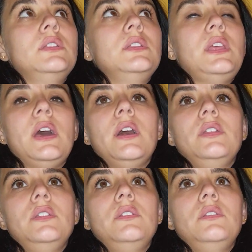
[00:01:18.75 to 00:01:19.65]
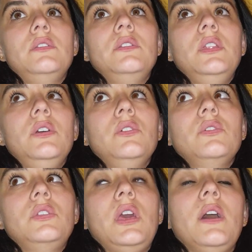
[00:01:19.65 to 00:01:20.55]
Yeah, no,
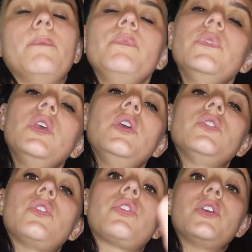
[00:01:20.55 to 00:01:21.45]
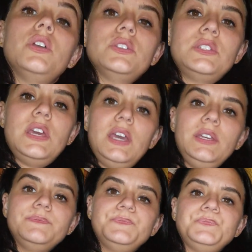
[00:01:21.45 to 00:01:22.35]
yeah. So
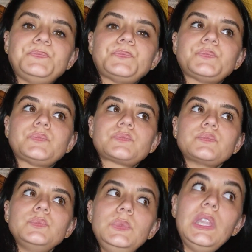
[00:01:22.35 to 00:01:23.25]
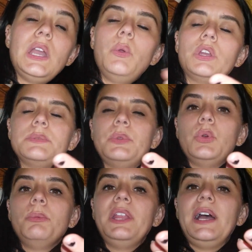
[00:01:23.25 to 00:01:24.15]
Thursday, I worked my
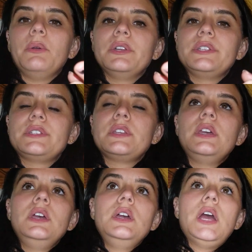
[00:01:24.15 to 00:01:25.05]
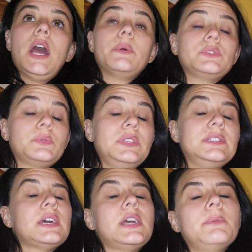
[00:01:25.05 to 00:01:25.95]
normal hours. I was really
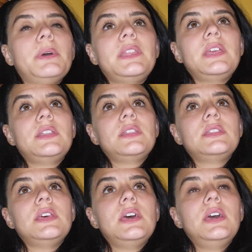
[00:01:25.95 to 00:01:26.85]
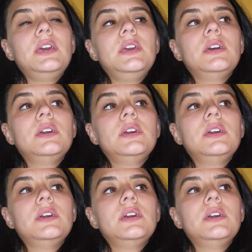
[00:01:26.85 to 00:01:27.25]
tired by the end of the day.